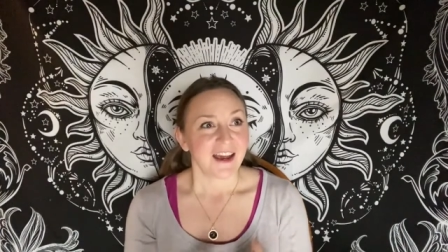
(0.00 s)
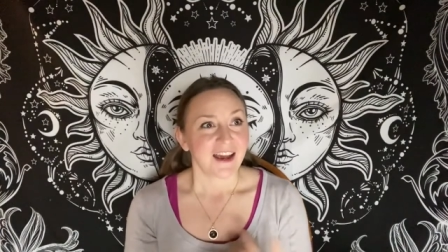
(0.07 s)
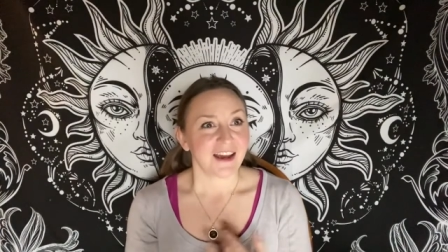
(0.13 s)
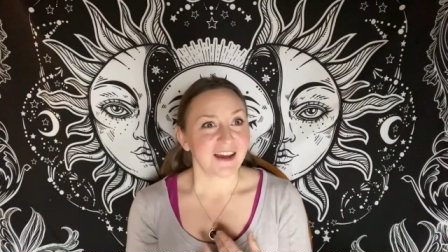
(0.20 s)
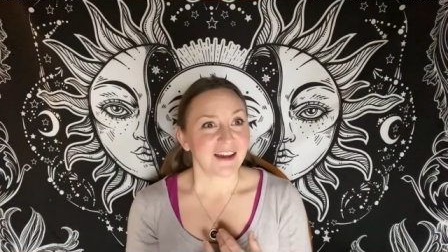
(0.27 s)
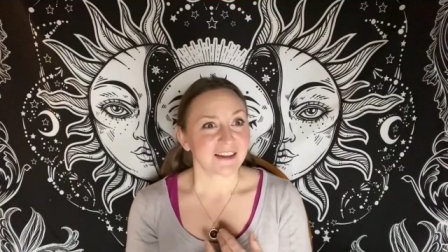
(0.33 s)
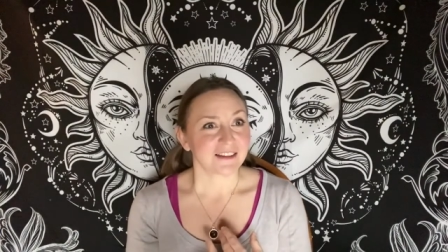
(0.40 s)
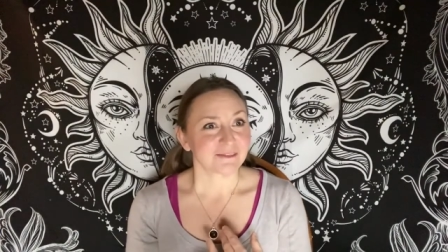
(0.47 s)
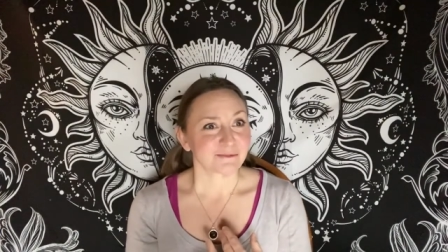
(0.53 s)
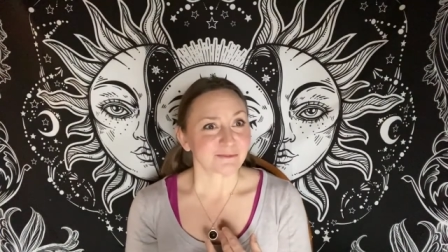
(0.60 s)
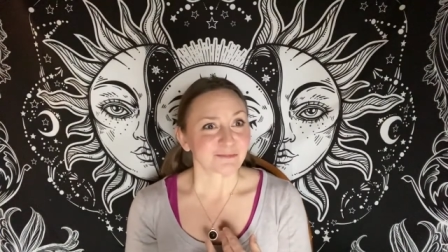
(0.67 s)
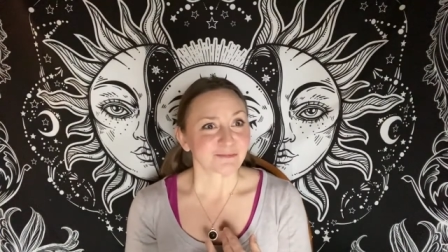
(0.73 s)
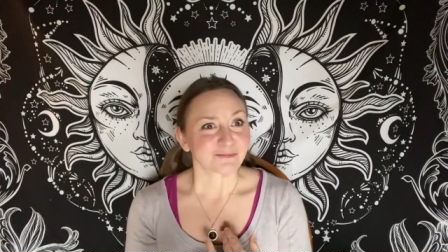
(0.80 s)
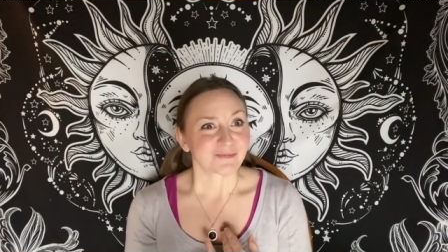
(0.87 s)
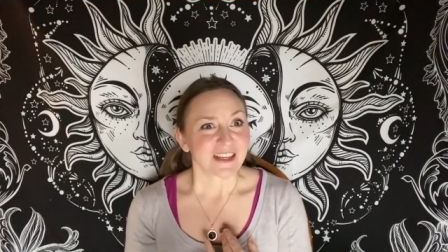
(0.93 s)

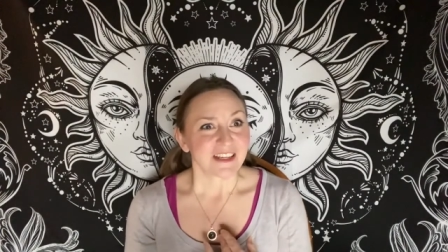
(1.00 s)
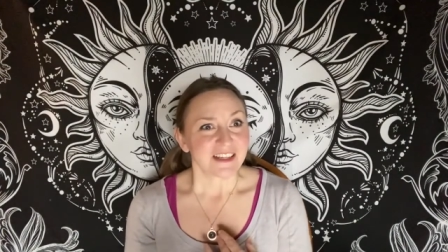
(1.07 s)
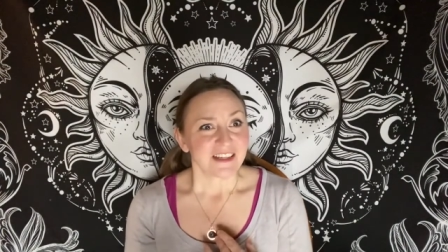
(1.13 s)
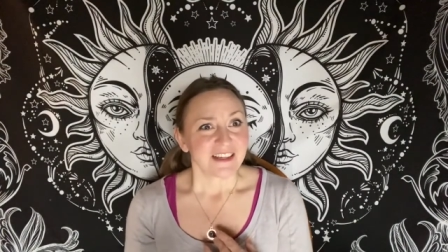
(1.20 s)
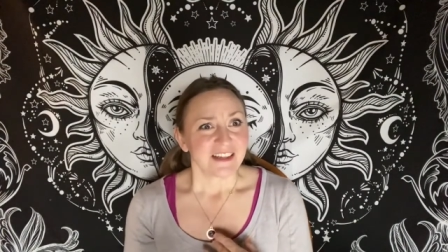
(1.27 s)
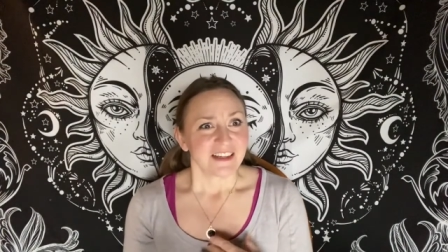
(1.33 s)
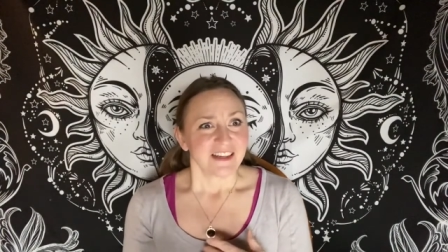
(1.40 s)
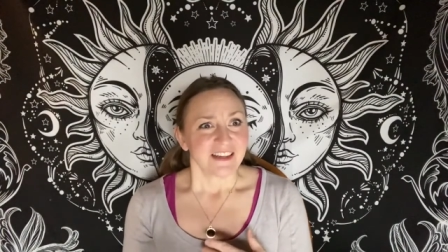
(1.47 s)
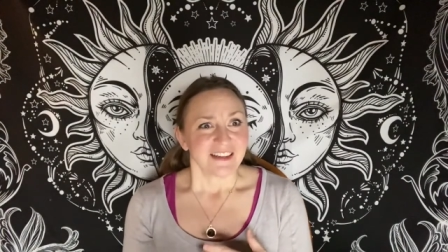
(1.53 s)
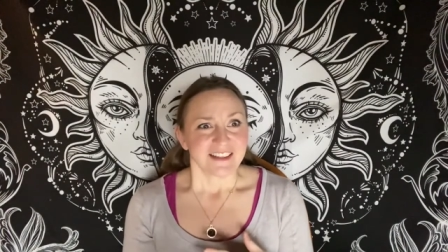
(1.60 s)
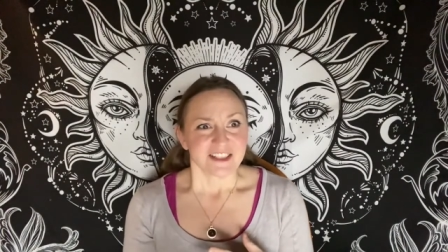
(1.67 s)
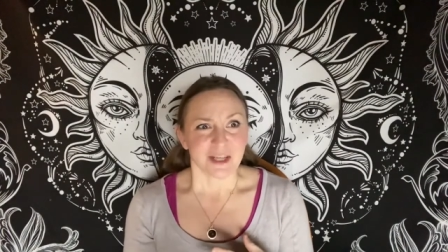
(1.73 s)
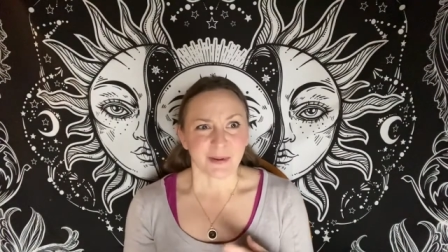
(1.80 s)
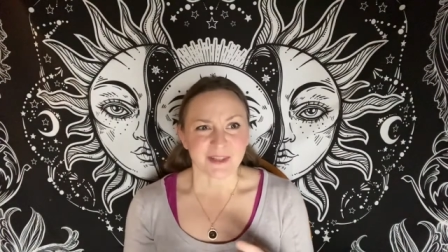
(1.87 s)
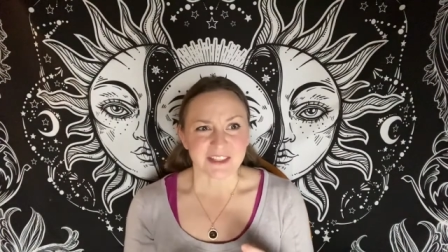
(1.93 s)
Um,
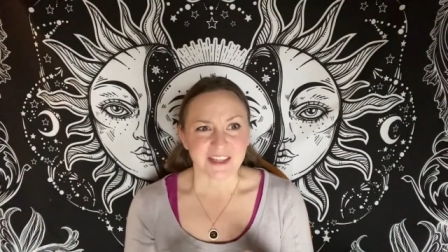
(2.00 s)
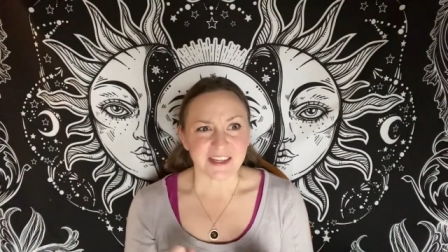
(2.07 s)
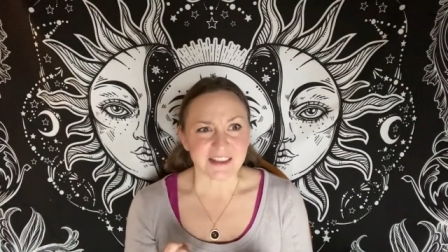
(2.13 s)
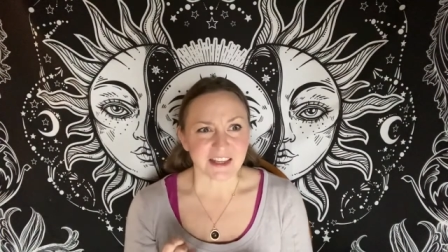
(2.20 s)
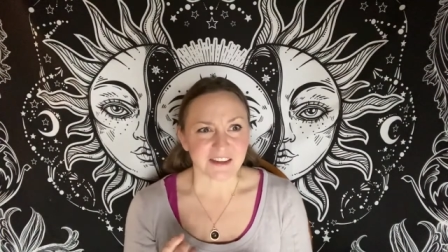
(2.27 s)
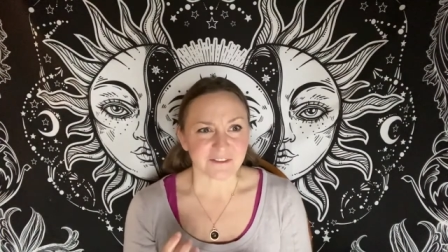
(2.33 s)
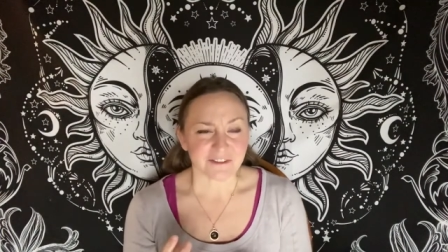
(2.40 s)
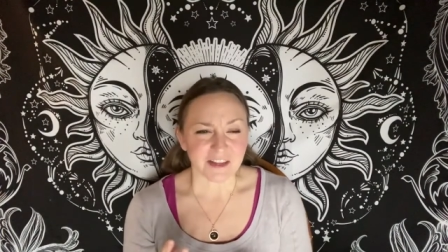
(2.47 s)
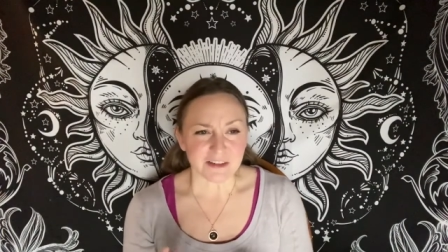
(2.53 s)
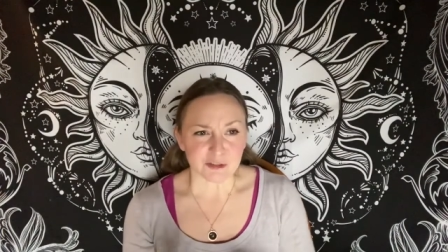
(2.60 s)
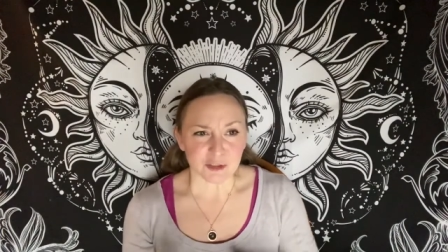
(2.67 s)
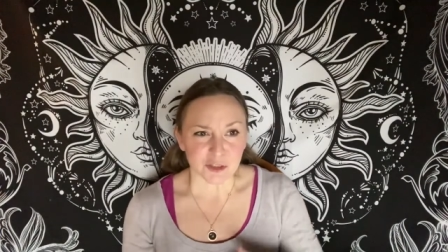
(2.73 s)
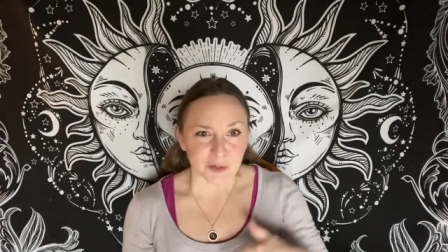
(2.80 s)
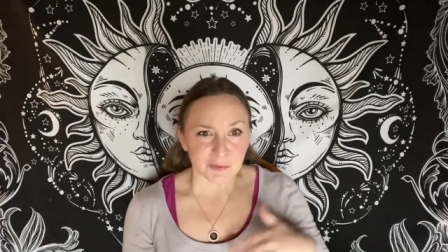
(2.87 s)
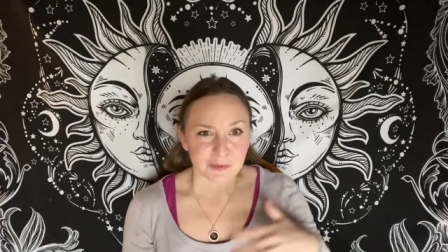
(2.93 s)
so it's got that
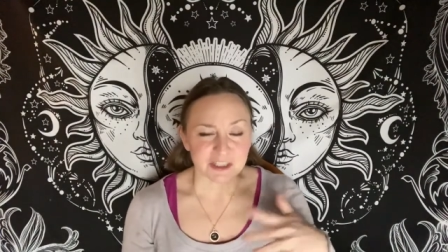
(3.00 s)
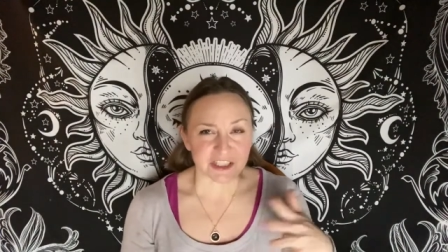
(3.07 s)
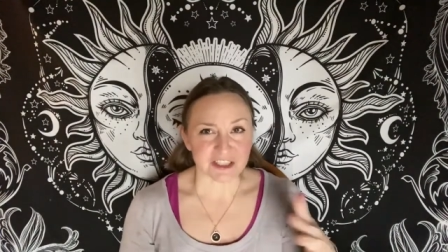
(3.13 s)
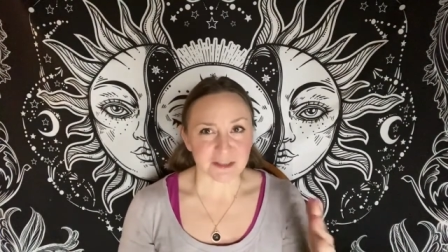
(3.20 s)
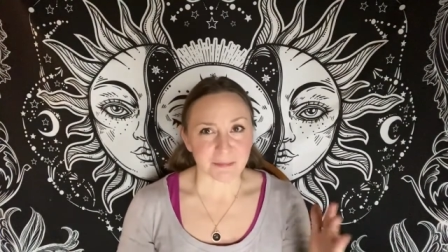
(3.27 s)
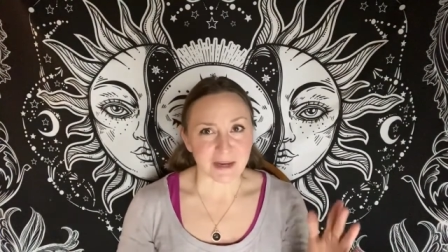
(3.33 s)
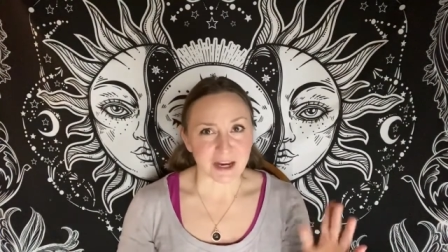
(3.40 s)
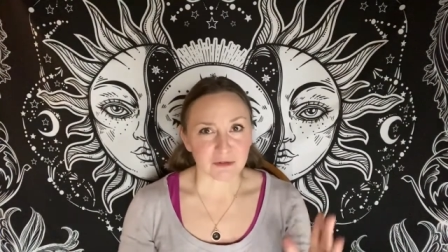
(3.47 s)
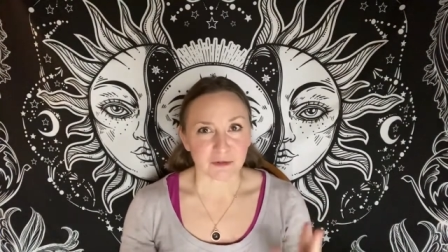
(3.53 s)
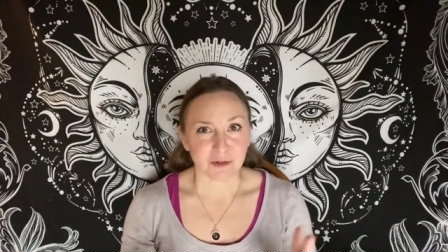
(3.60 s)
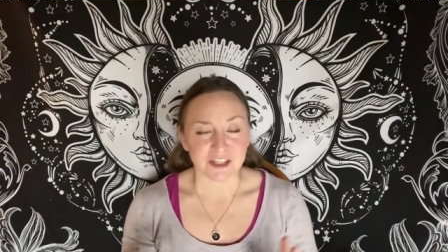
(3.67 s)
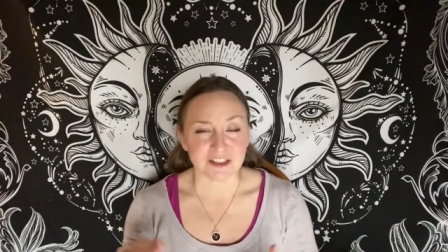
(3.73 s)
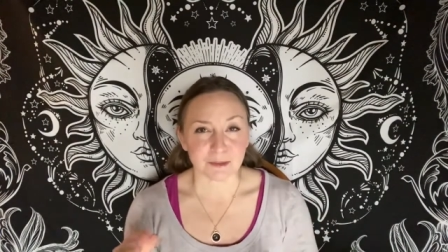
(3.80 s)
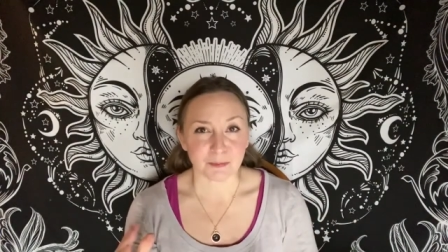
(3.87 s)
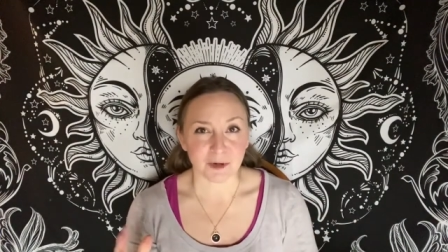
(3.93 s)
flavor to it, which is about
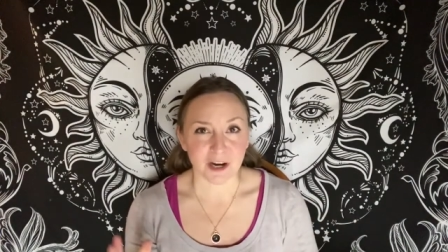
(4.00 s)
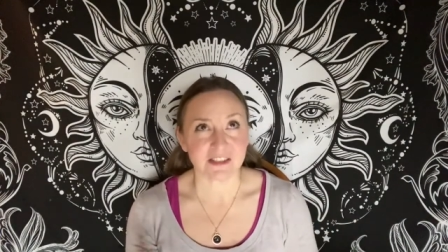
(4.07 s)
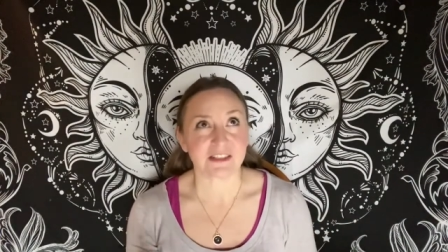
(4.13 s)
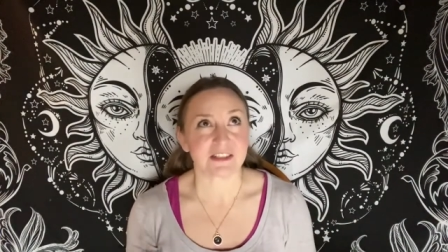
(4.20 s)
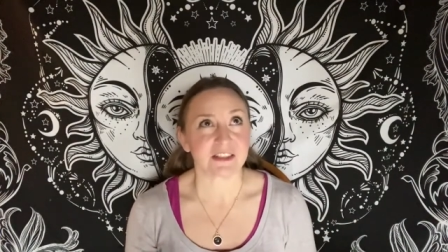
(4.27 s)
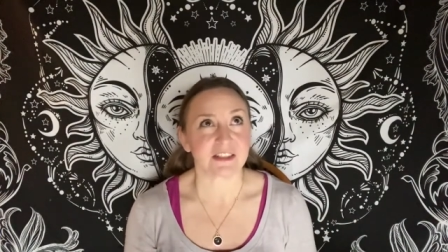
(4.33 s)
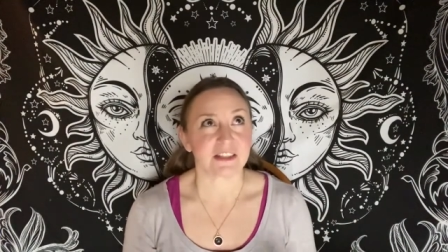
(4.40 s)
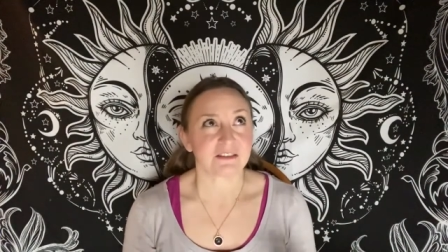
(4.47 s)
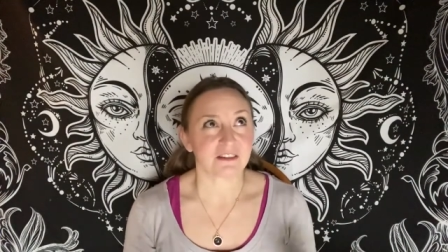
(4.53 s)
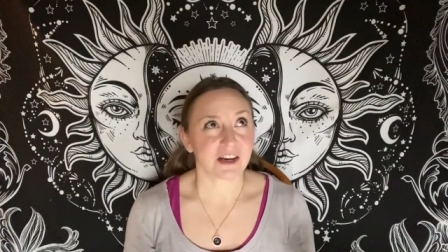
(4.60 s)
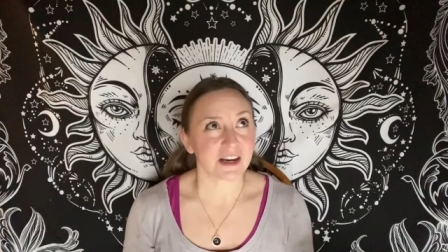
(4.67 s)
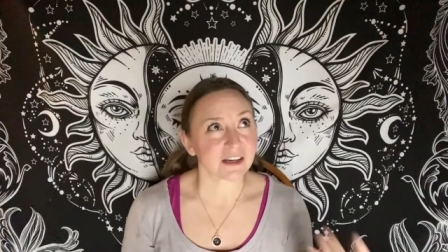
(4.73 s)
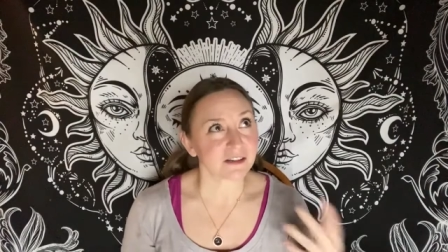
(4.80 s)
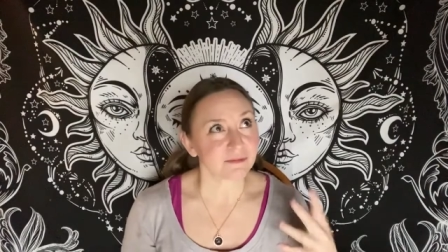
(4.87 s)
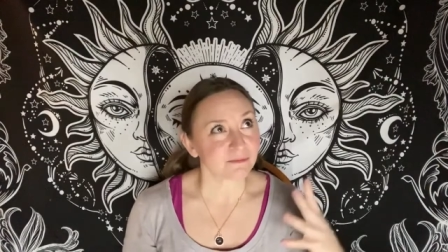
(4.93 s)
reciprocity,
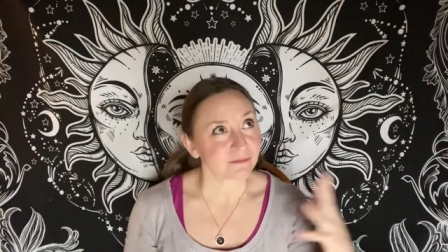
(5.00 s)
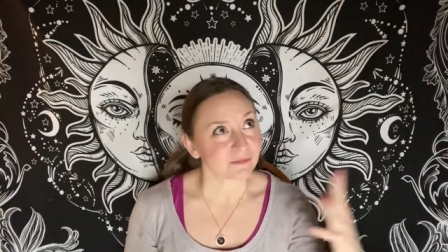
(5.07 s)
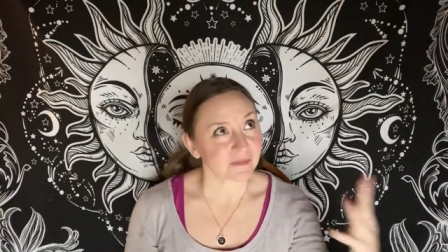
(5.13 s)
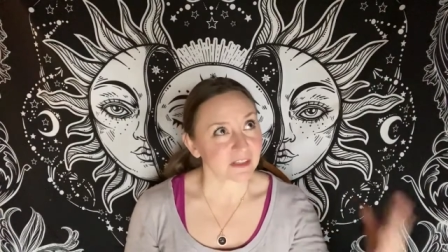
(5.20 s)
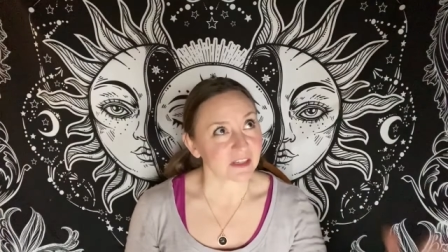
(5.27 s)
right?